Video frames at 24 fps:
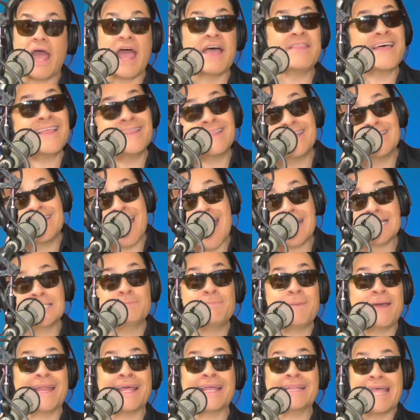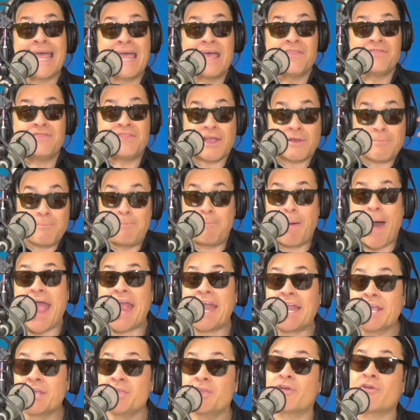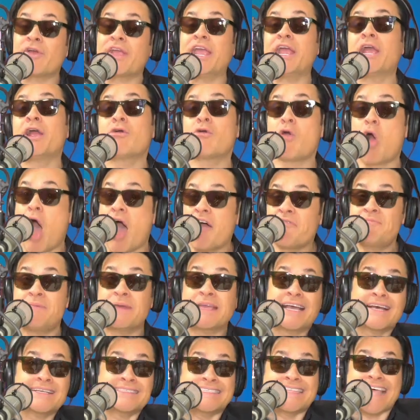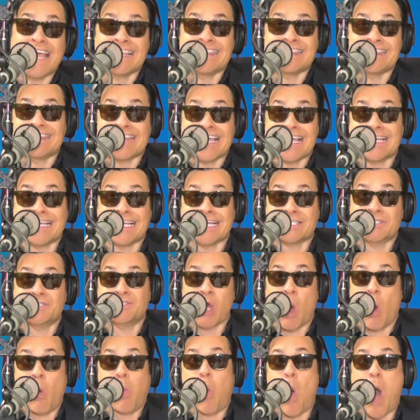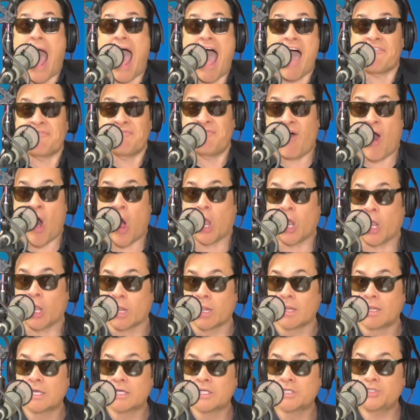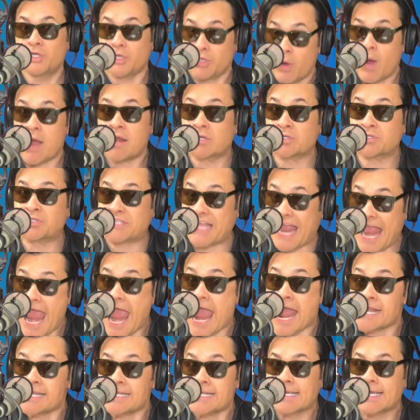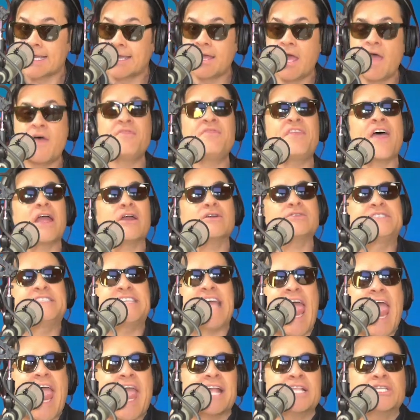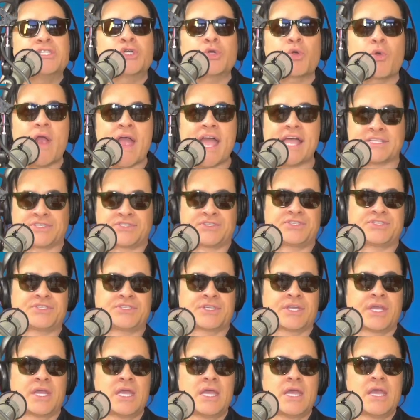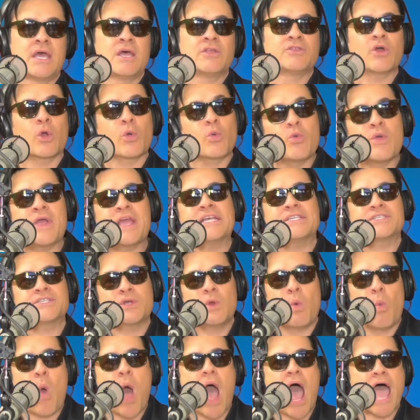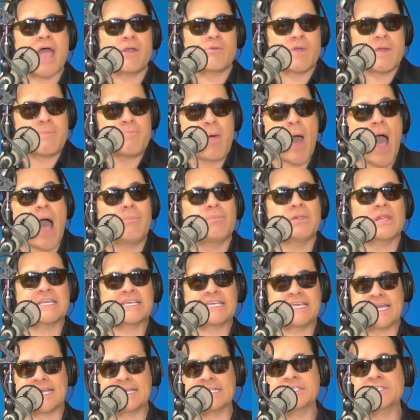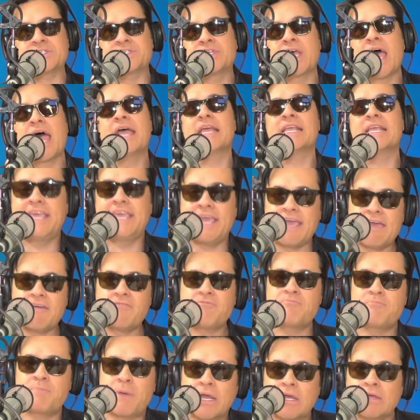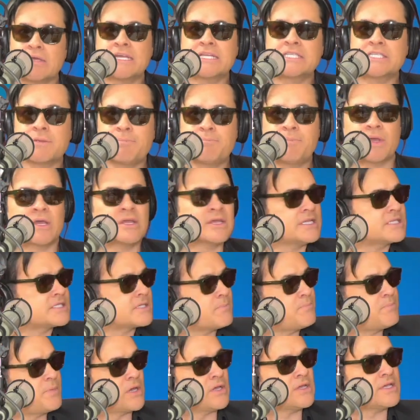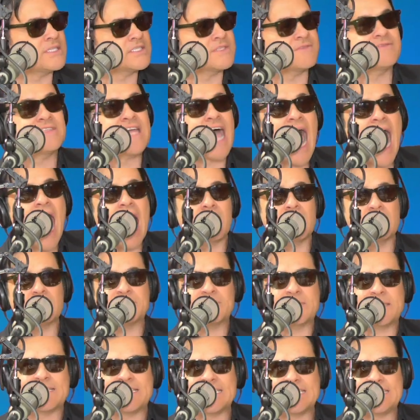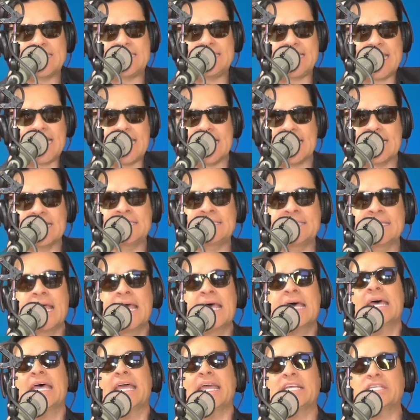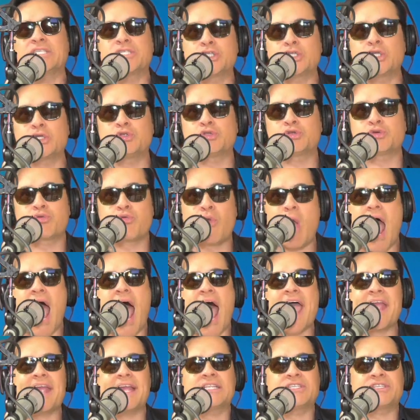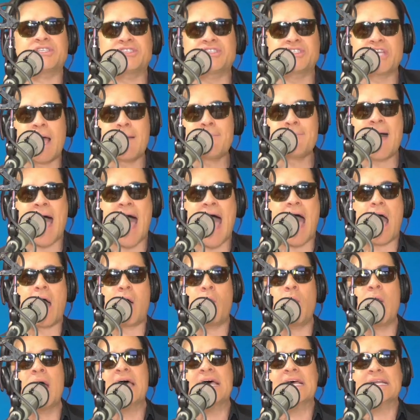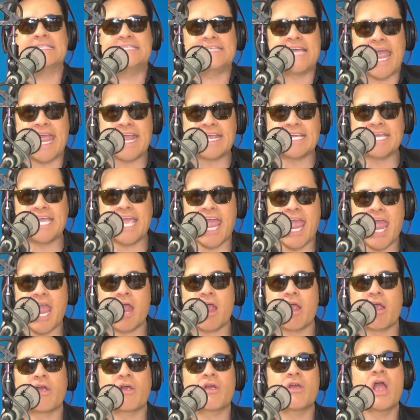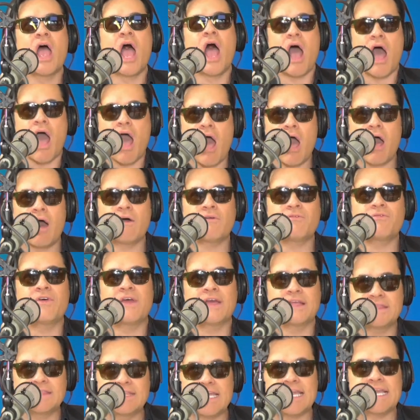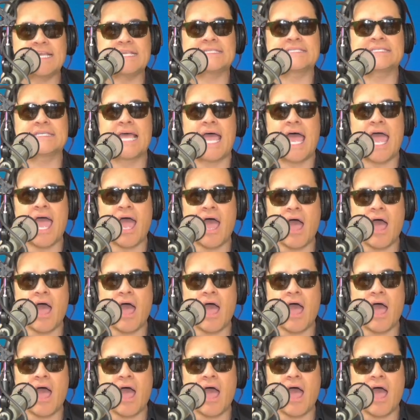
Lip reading: And then the next minute, they're biting your ear off because they think it's a waffle. Do you understand? They're dangerous. The reason why Republicans give billions and billions and billions of dollars to these cities is to try and somehow take care of these